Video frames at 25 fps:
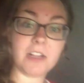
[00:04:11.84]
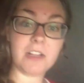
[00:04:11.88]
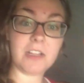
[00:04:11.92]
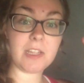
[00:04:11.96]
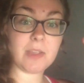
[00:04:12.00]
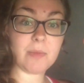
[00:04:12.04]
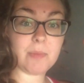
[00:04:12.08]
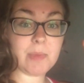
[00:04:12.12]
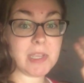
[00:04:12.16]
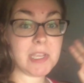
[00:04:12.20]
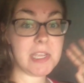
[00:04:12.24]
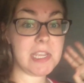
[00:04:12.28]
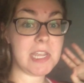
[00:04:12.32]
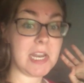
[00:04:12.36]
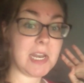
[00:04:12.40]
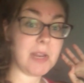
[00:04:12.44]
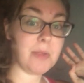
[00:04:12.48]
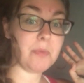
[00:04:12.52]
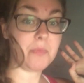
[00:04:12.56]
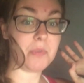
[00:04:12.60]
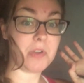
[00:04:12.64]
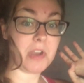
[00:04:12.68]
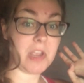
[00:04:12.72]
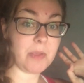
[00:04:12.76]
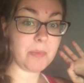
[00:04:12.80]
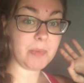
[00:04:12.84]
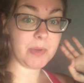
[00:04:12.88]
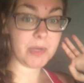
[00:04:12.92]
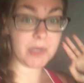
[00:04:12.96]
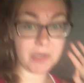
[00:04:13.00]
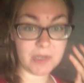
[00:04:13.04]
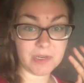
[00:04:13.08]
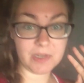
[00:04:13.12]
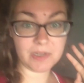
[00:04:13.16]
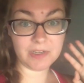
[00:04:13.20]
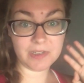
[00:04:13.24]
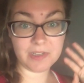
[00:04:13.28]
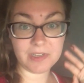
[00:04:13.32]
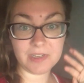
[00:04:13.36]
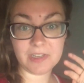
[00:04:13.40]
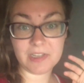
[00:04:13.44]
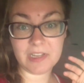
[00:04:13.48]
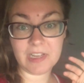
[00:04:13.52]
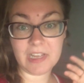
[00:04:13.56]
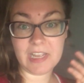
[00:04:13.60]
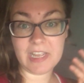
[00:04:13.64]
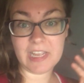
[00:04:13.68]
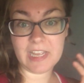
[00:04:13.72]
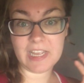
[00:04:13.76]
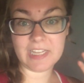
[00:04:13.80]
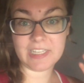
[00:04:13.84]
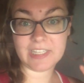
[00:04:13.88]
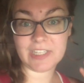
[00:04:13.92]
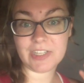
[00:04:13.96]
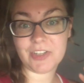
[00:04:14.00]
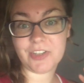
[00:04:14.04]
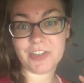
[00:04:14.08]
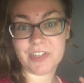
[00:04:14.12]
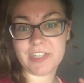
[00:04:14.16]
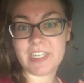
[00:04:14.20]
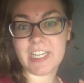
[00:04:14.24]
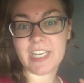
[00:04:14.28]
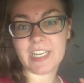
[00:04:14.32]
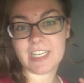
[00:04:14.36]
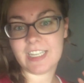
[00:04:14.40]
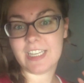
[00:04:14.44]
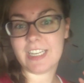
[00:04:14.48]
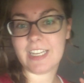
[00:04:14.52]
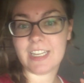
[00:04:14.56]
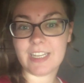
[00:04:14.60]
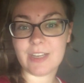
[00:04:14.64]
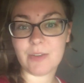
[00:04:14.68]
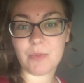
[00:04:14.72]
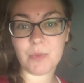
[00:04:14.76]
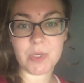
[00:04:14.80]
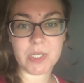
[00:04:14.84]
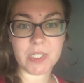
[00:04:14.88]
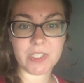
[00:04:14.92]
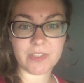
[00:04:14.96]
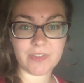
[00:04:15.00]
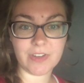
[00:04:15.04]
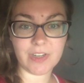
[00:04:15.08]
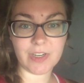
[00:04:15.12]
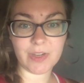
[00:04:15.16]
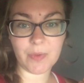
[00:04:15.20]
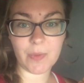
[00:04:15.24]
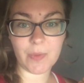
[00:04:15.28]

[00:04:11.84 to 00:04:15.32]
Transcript: Look at me getting primer. It's a good technique. It works very